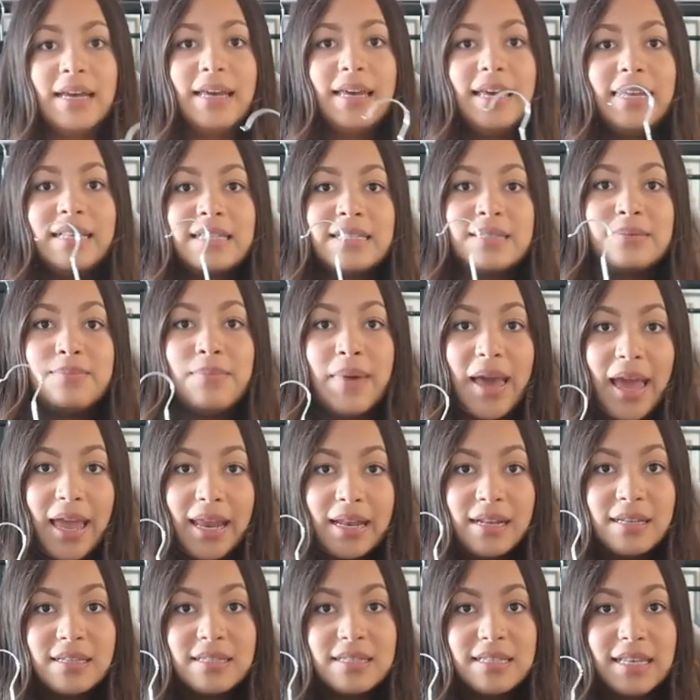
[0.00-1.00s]
It's
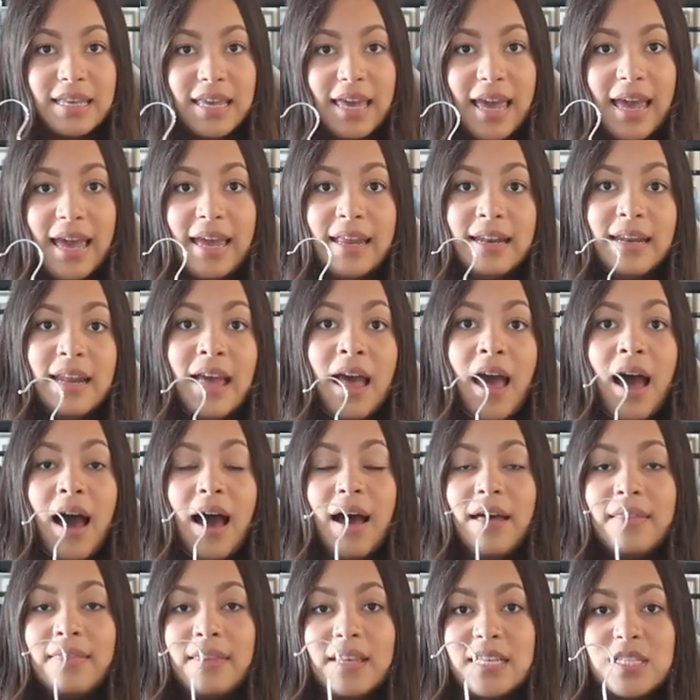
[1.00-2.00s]
men's again,
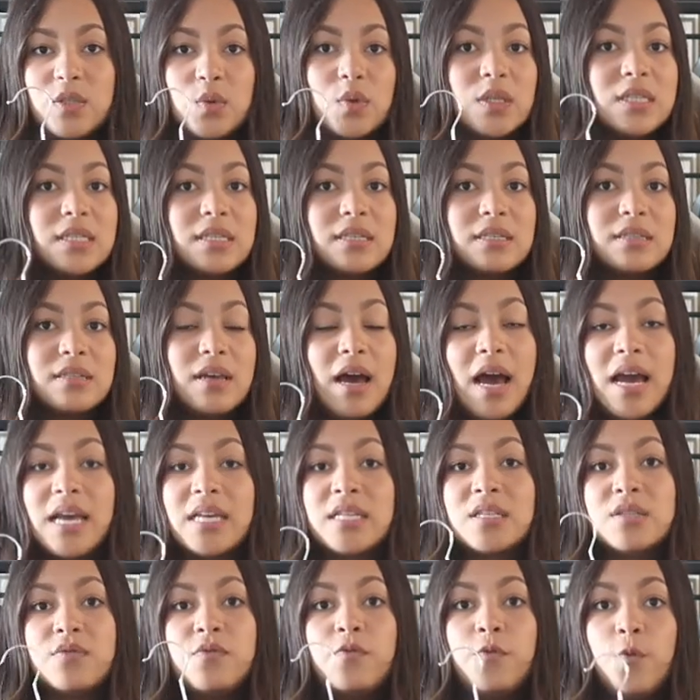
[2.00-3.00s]
and this one's a
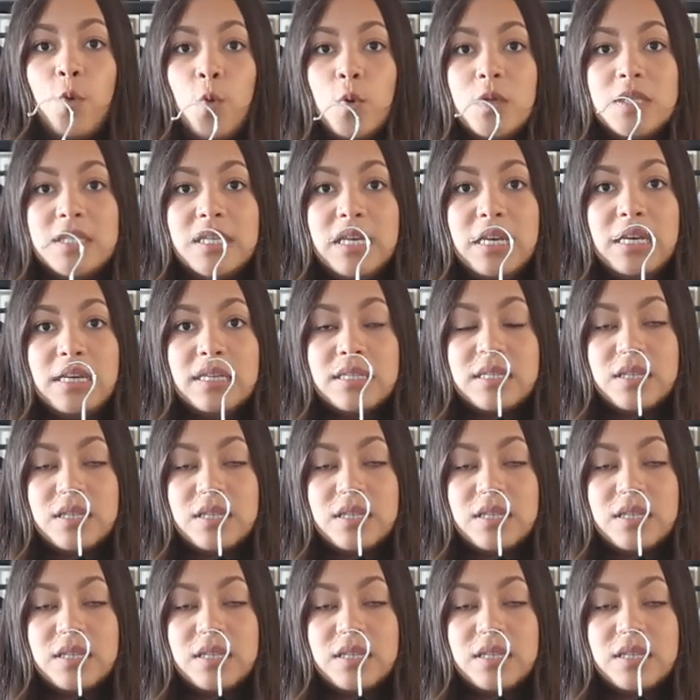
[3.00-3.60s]
size 40,